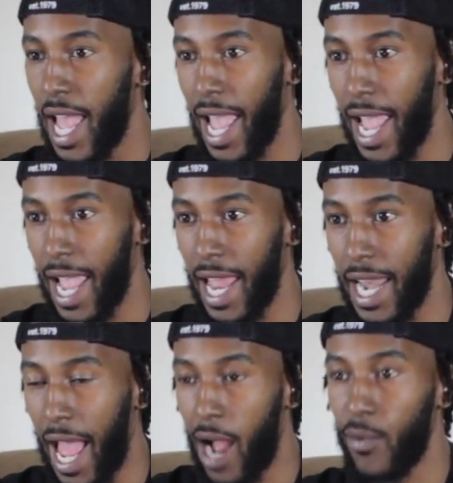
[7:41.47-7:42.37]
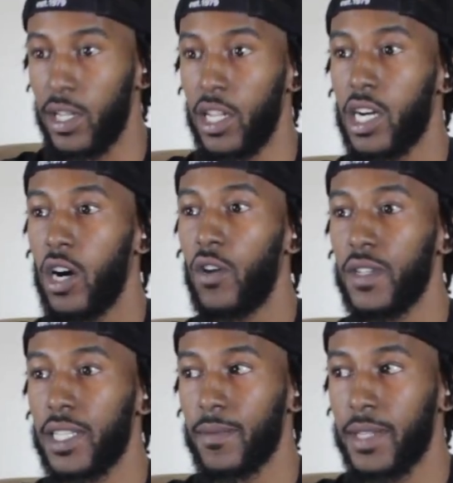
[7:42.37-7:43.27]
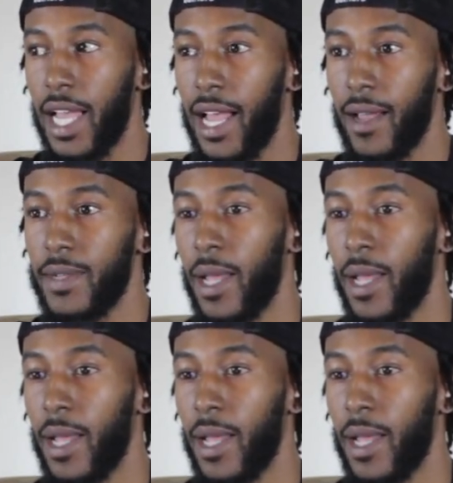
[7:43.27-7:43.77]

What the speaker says: and I would look over sometimes,